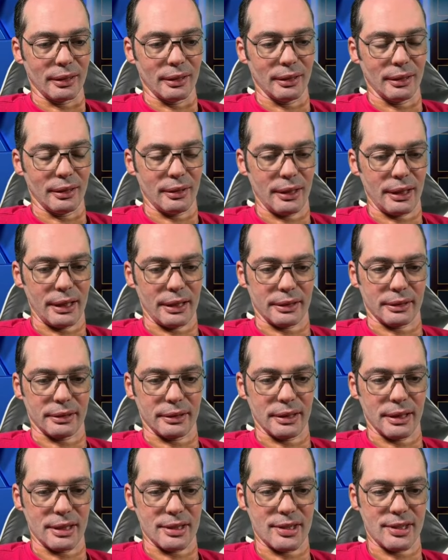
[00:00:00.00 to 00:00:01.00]
Alright,
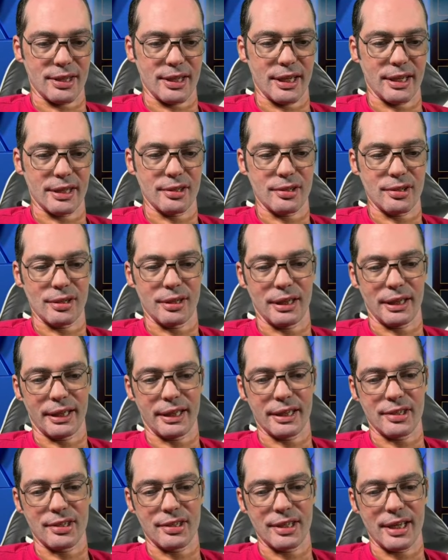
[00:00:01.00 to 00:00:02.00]
Ascend, like
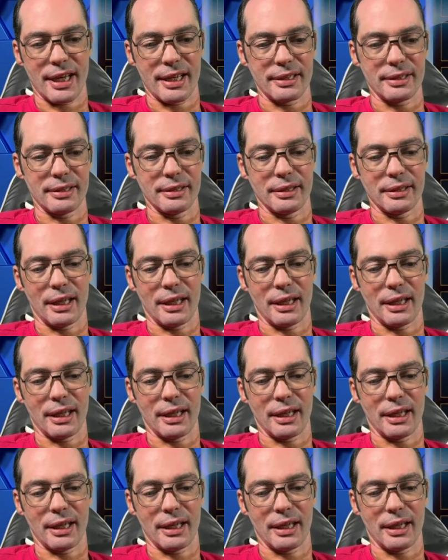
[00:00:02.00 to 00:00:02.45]
I said,